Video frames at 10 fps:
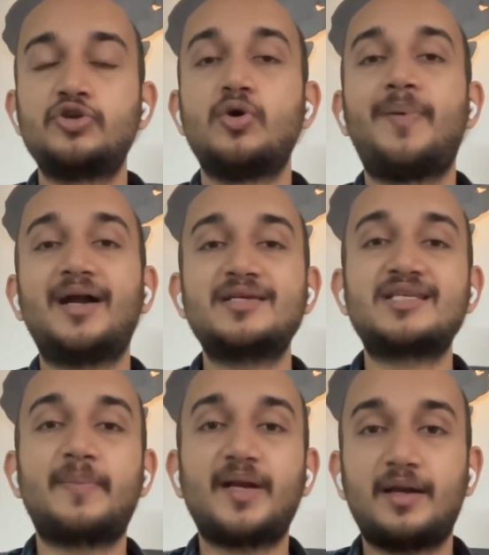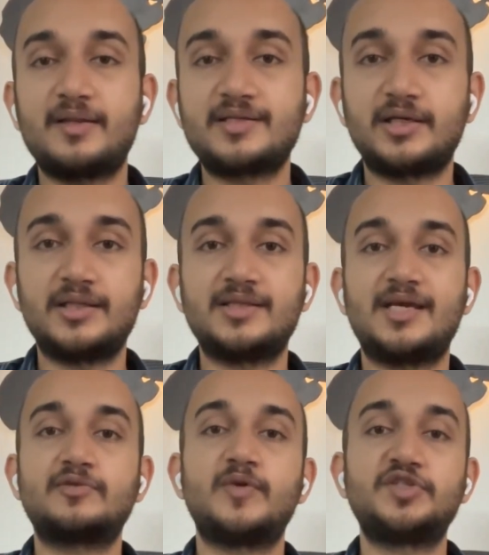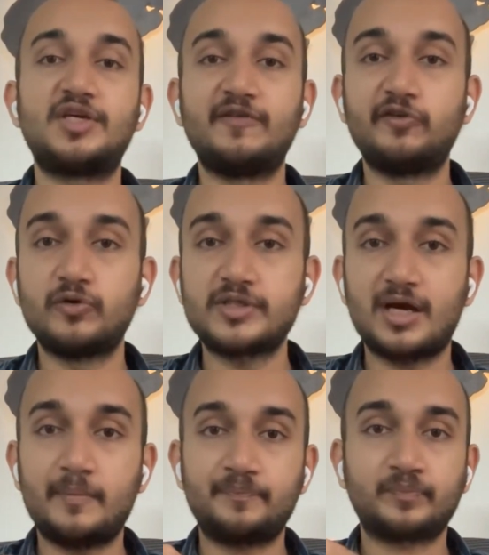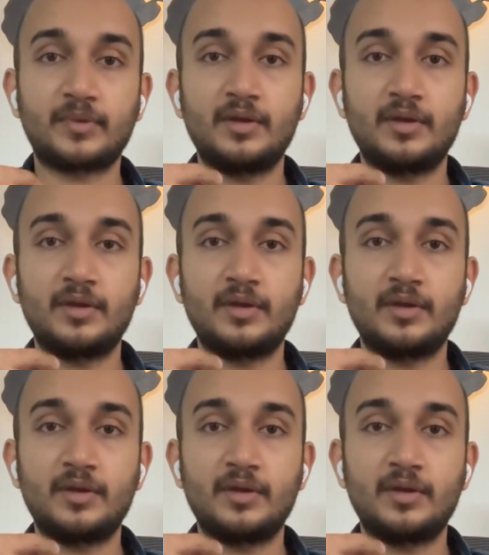you participated in certain things which give you some